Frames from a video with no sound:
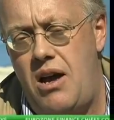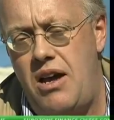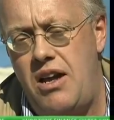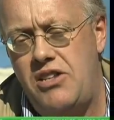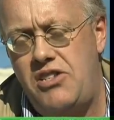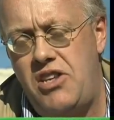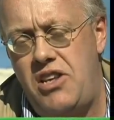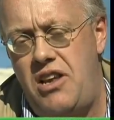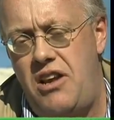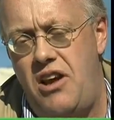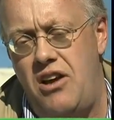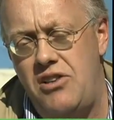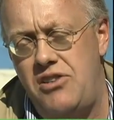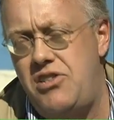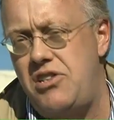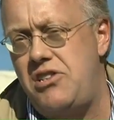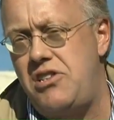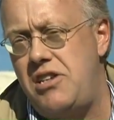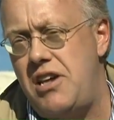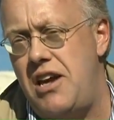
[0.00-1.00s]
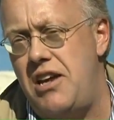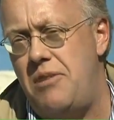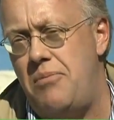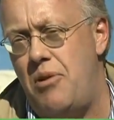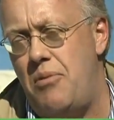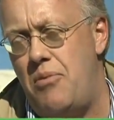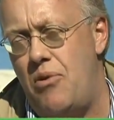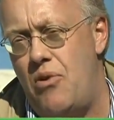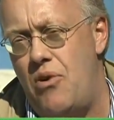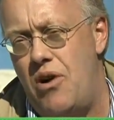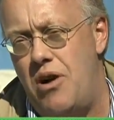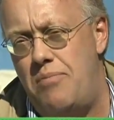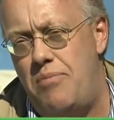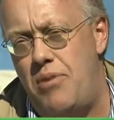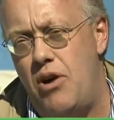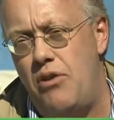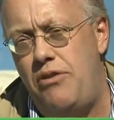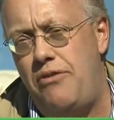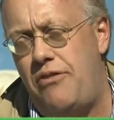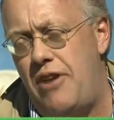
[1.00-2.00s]
it's an unsustainable war,
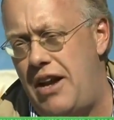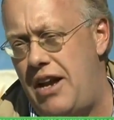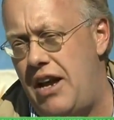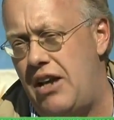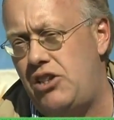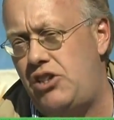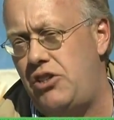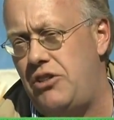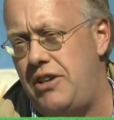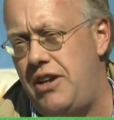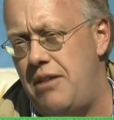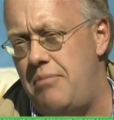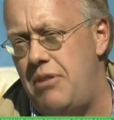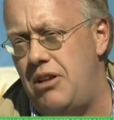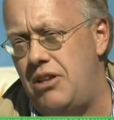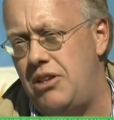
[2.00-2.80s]
both financially and